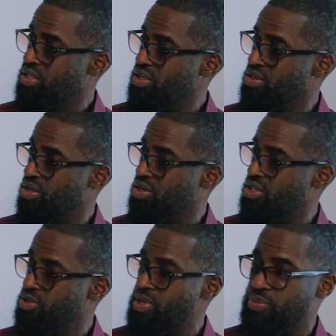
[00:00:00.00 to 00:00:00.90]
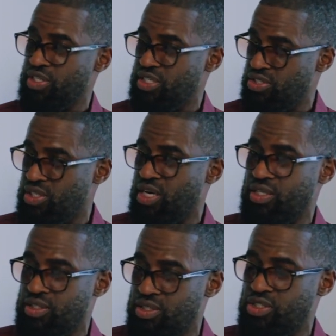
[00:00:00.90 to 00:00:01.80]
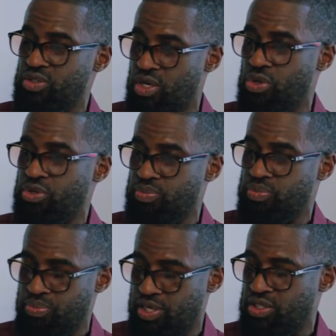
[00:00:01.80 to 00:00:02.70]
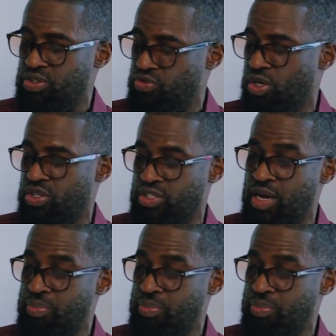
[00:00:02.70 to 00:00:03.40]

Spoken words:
You know, there's people that get stuck in these holding places for a long time.